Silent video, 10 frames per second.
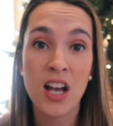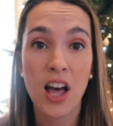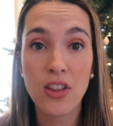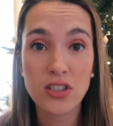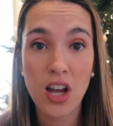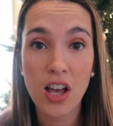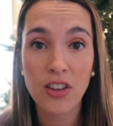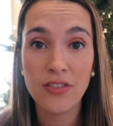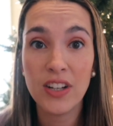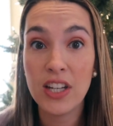other
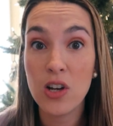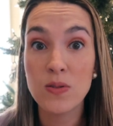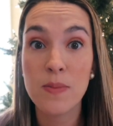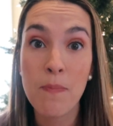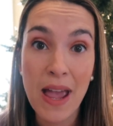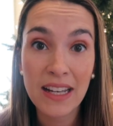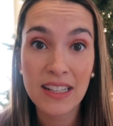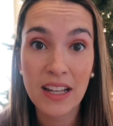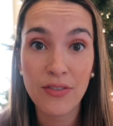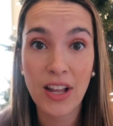toddler videos,
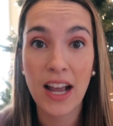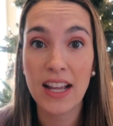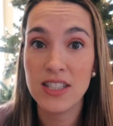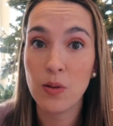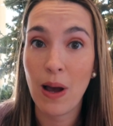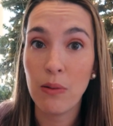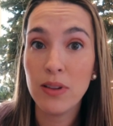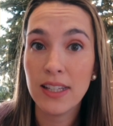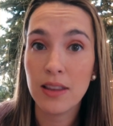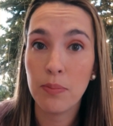men gift guides, so I will
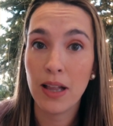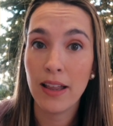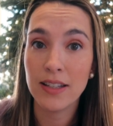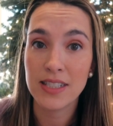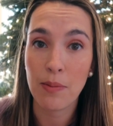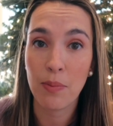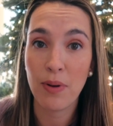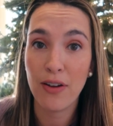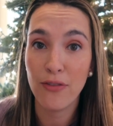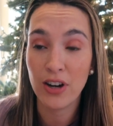link the playlist up
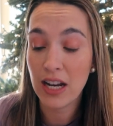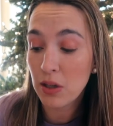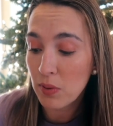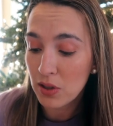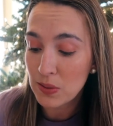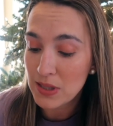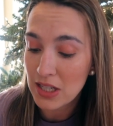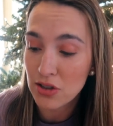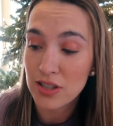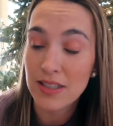above for anyone who's
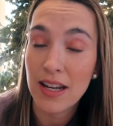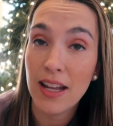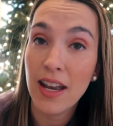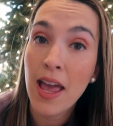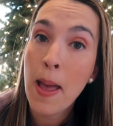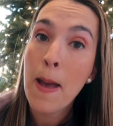interested.